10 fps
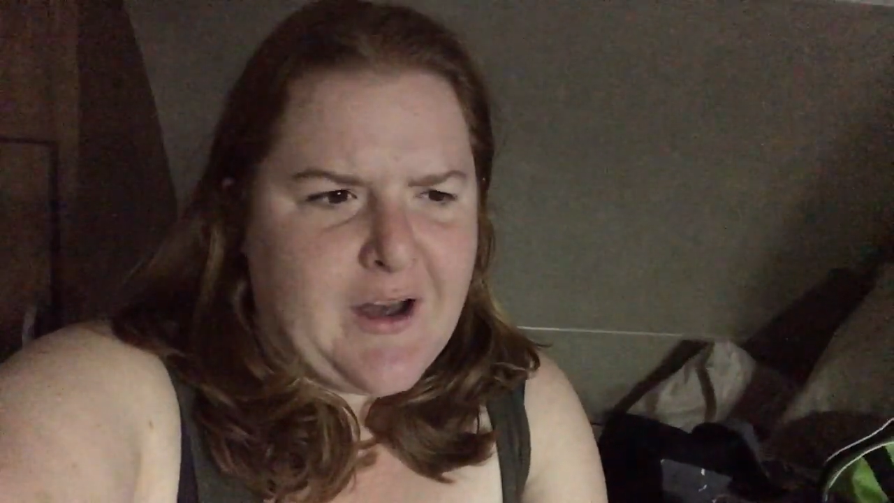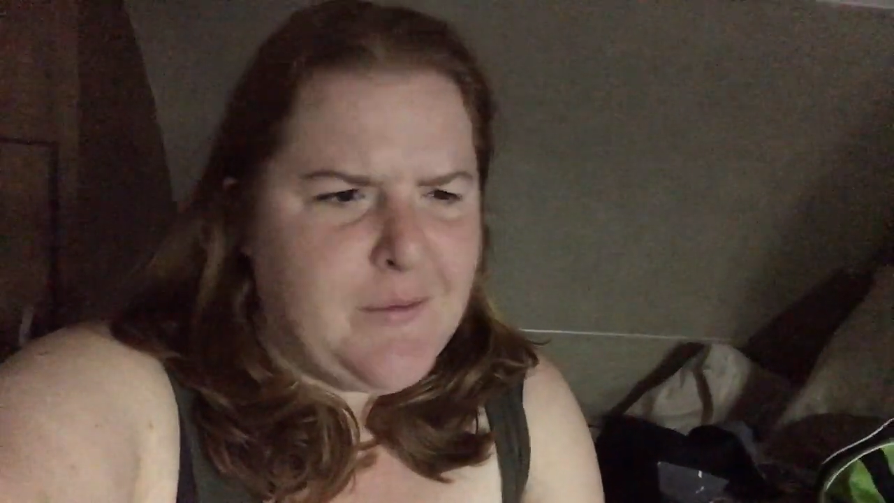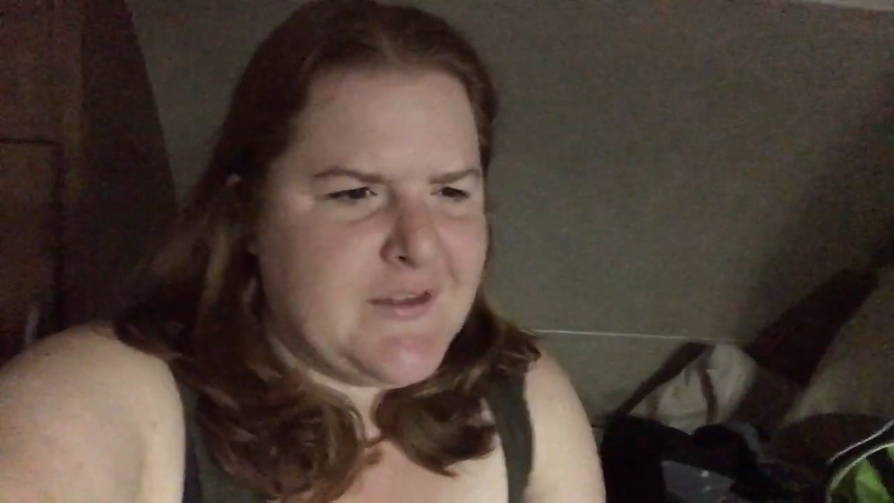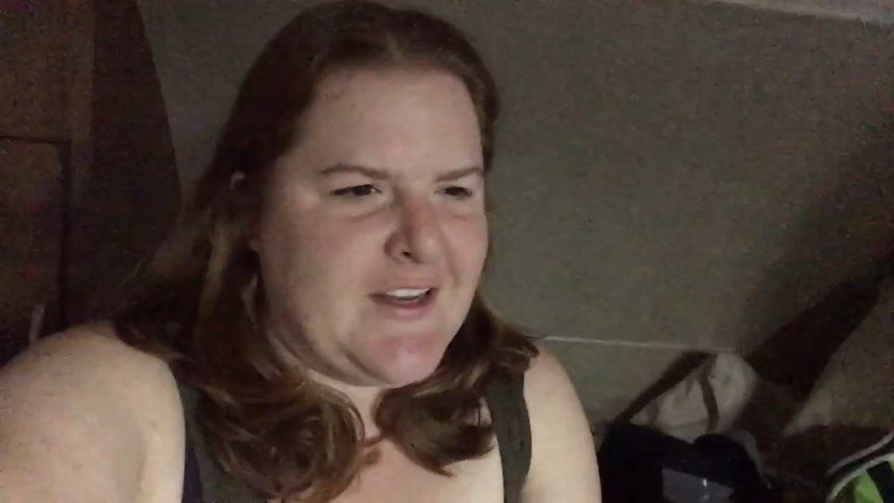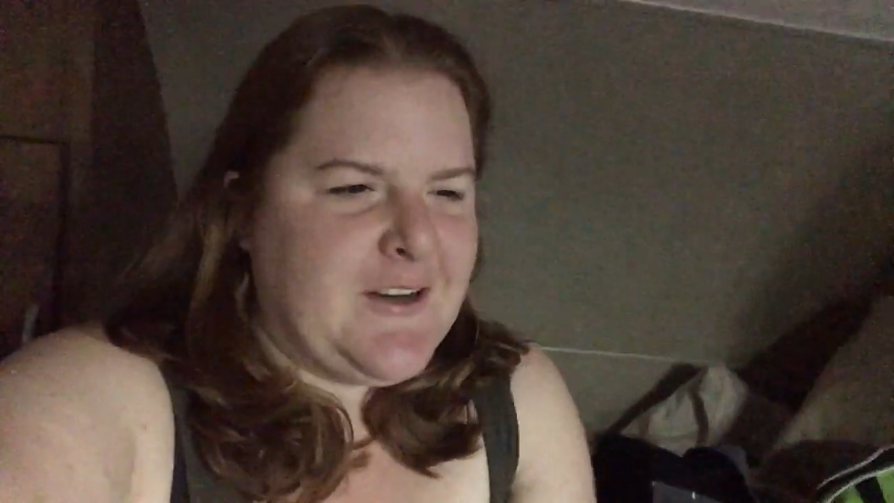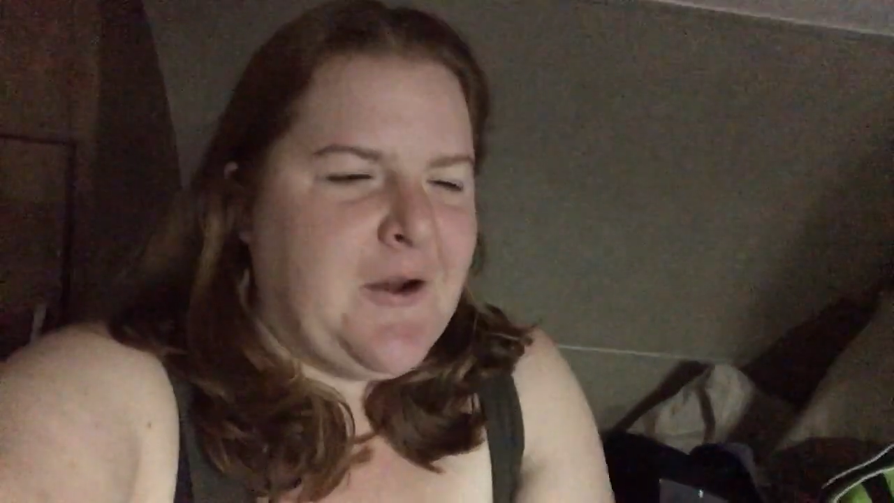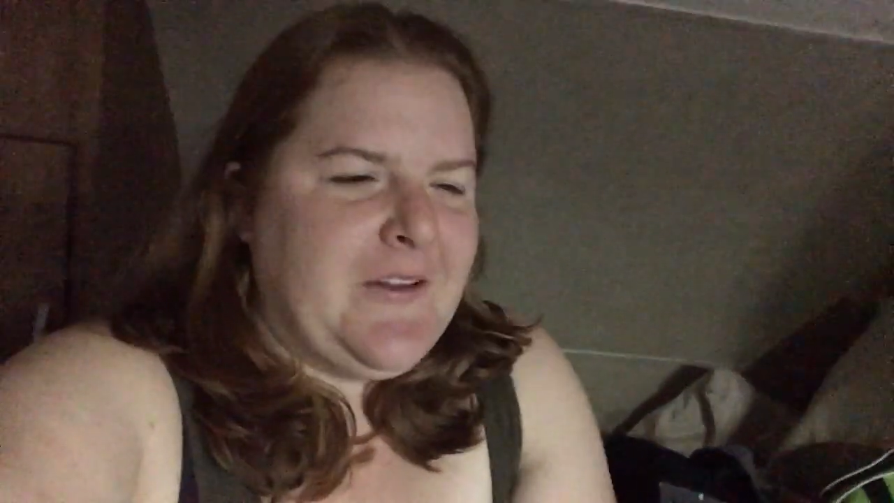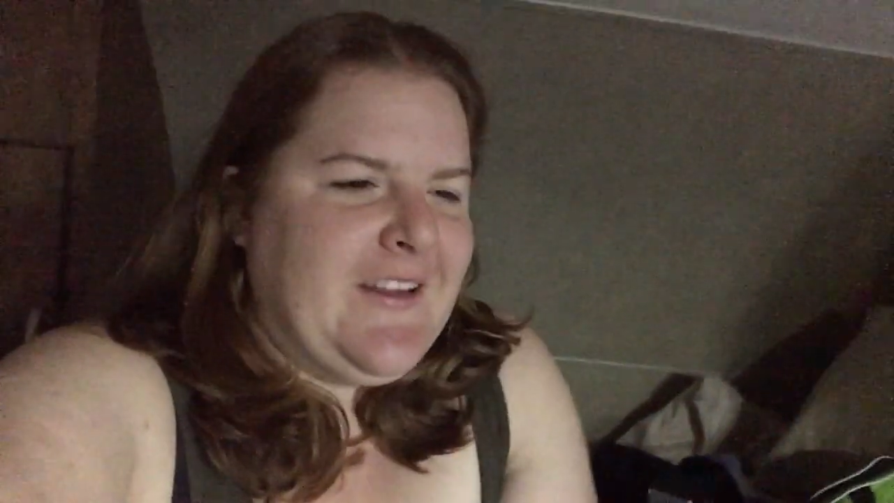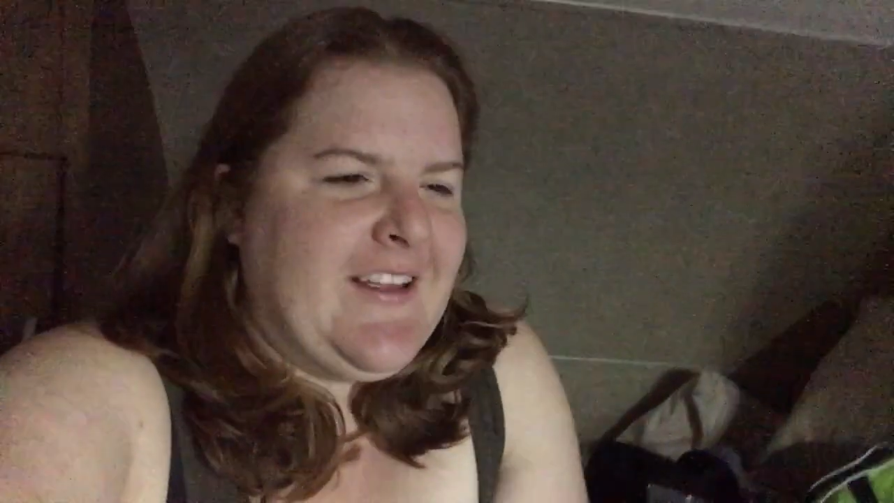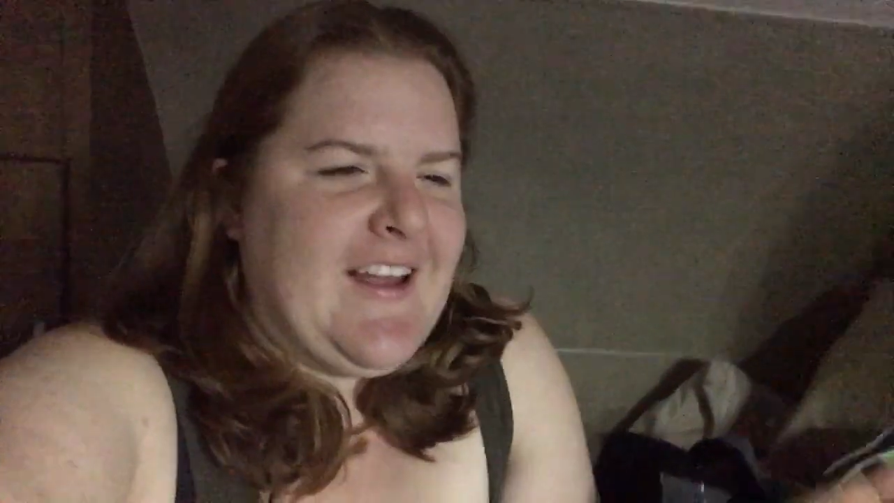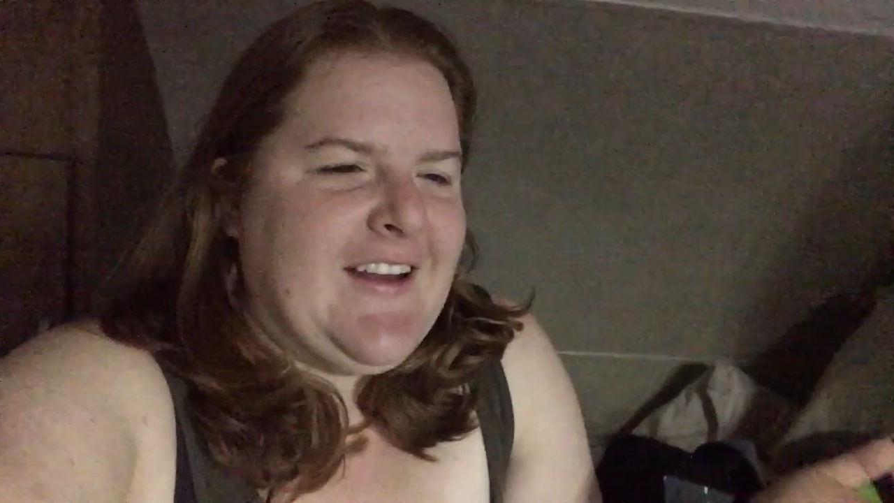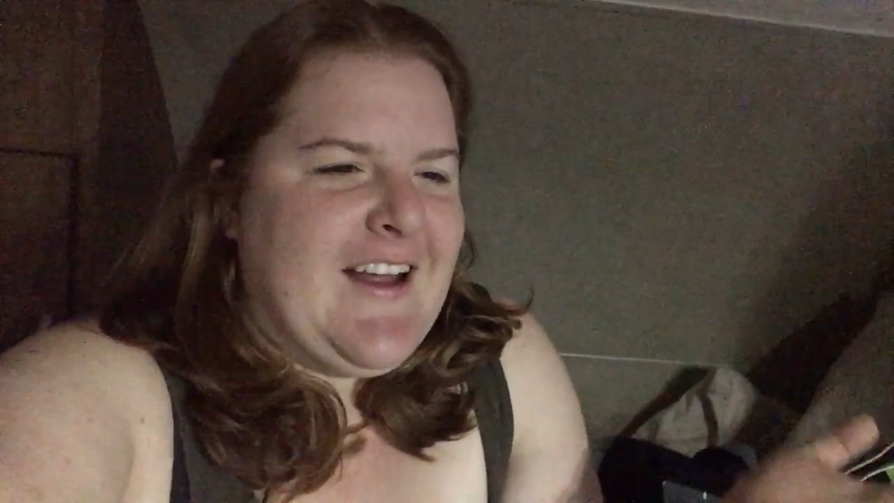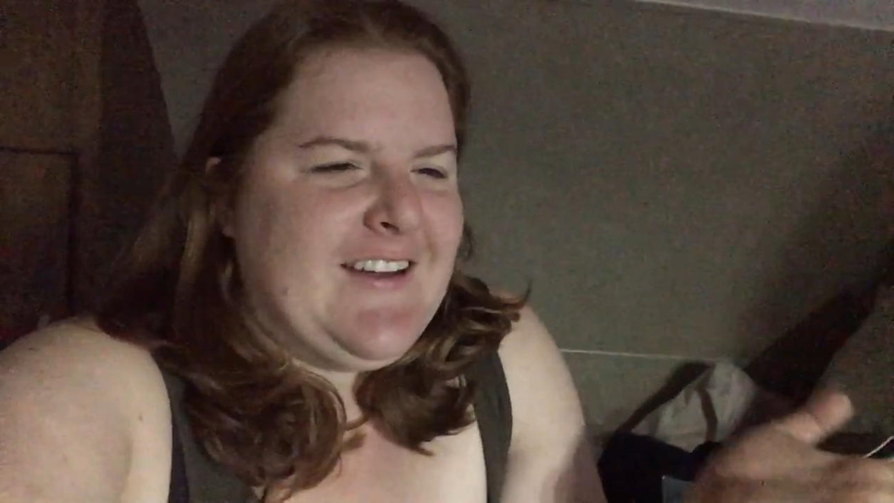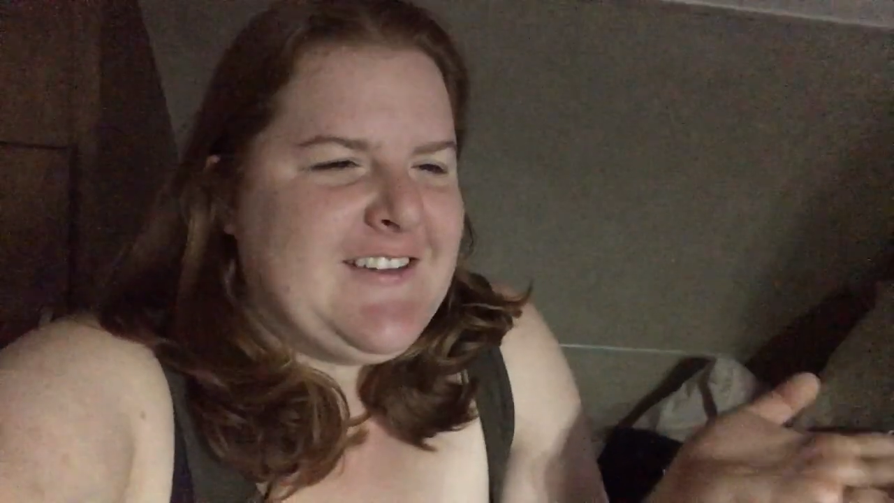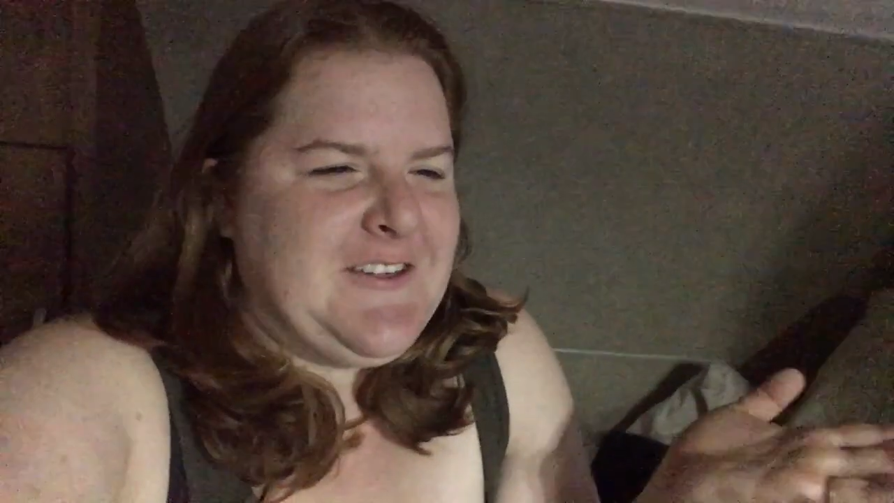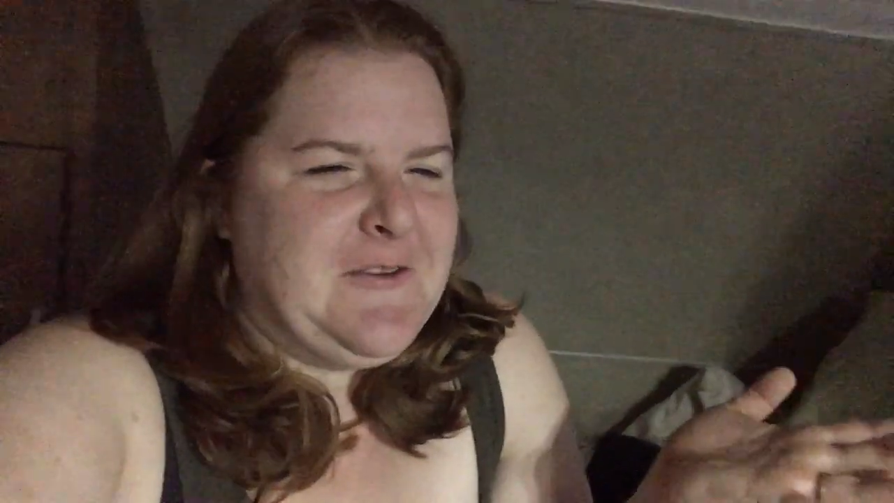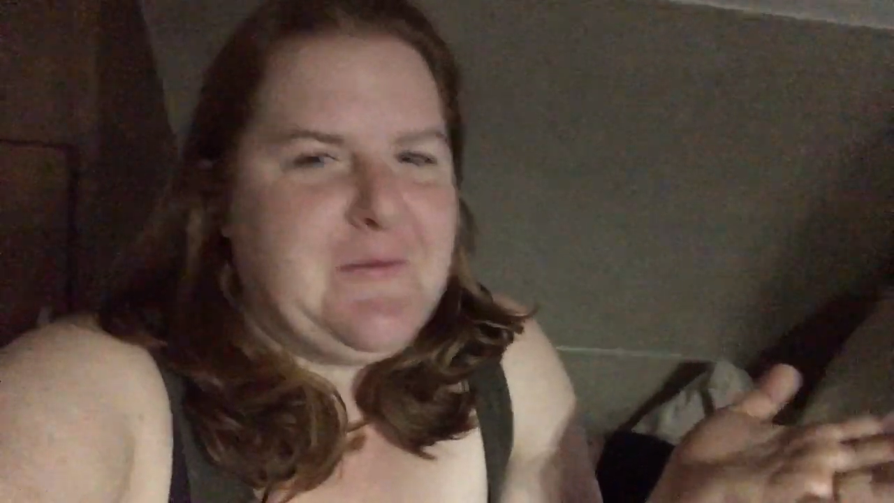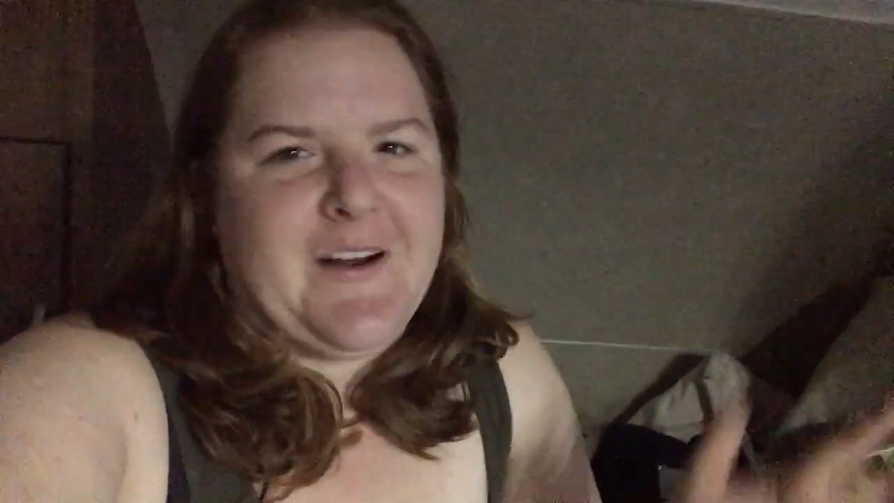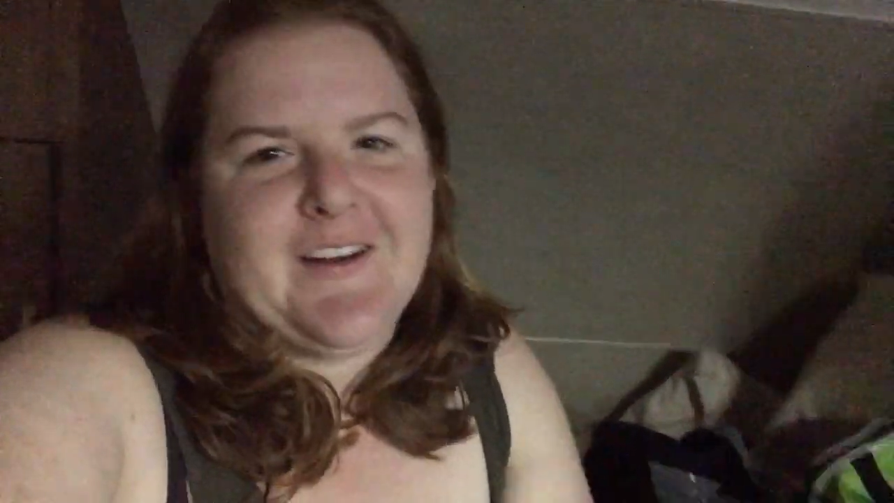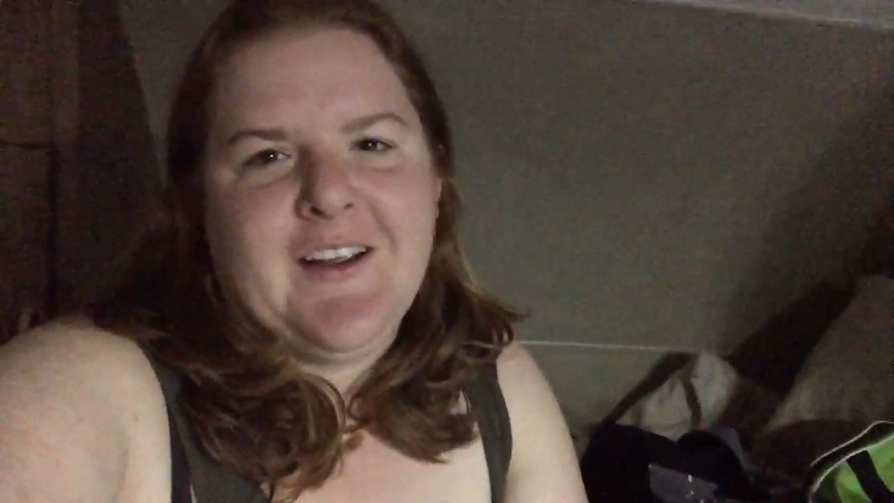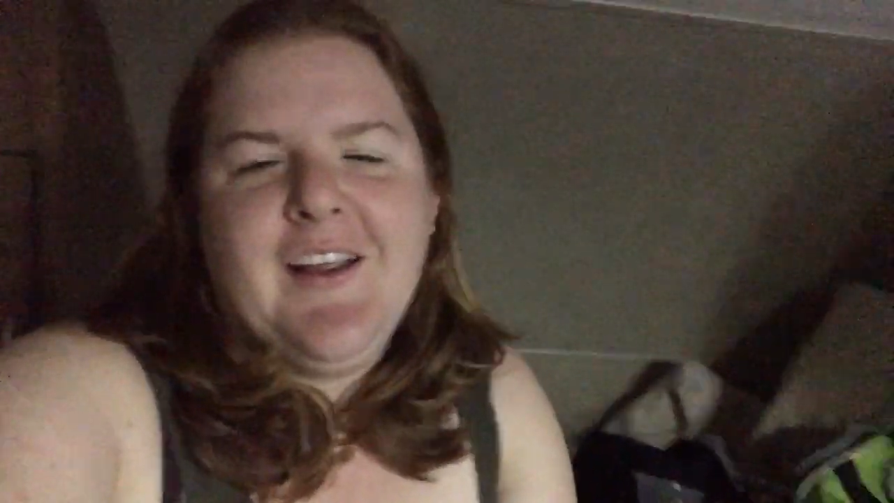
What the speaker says: I almost said Golden Gate National Park.